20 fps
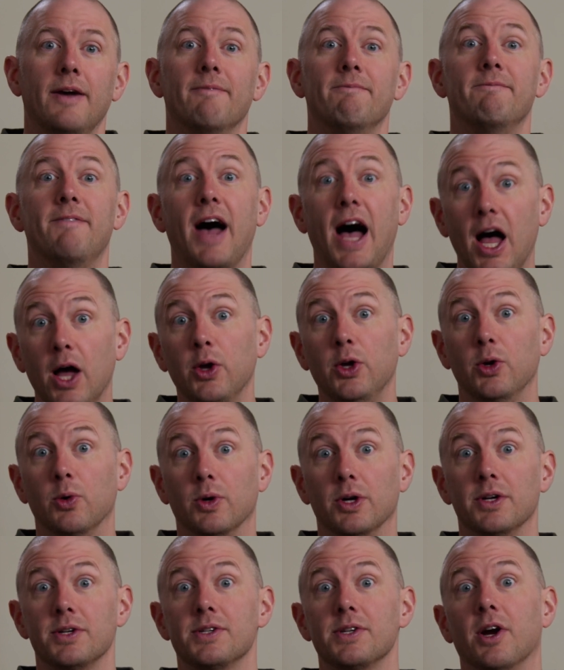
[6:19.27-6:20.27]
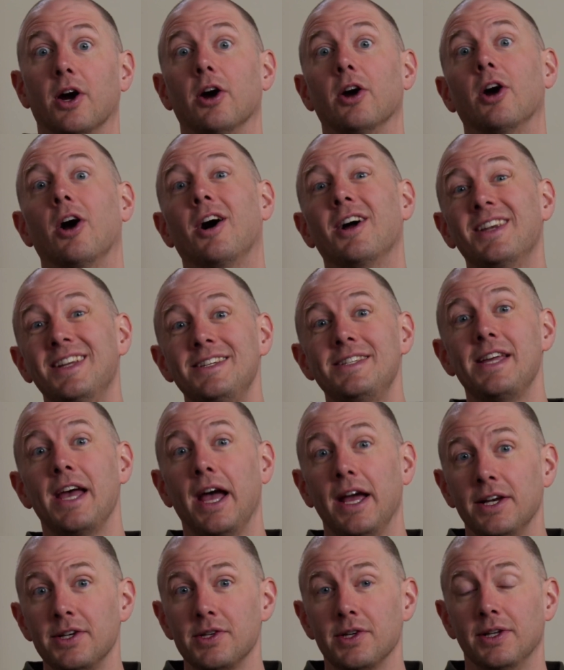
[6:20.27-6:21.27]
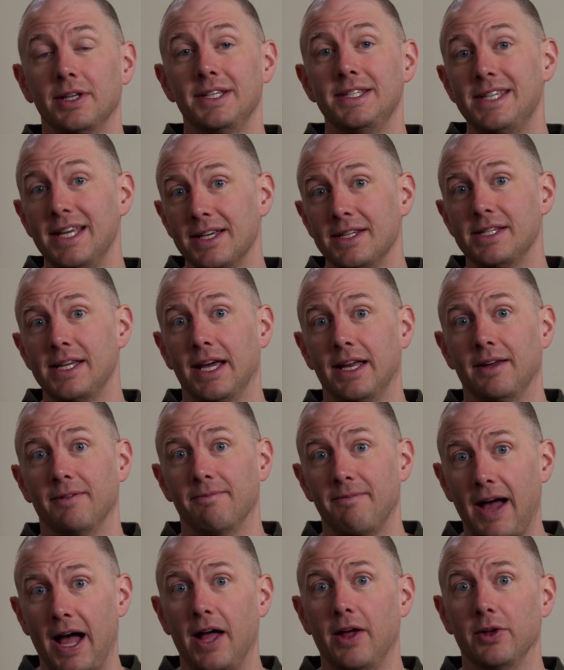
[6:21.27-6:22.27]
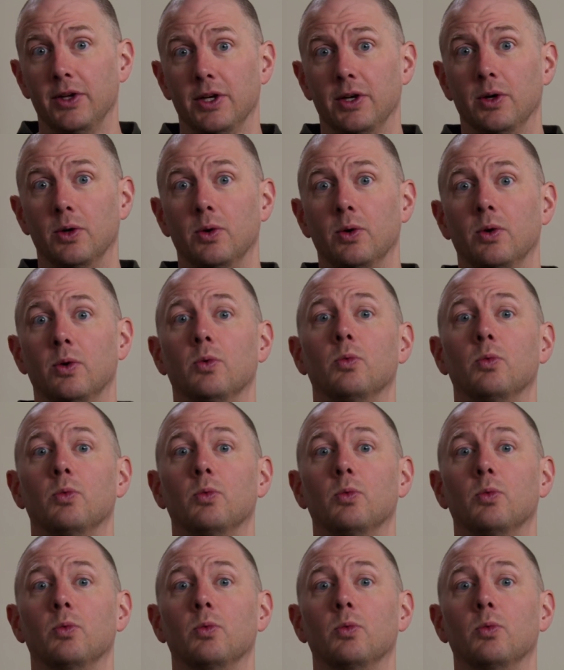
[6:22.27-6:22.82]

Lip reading: valuers are unintentionally dictating value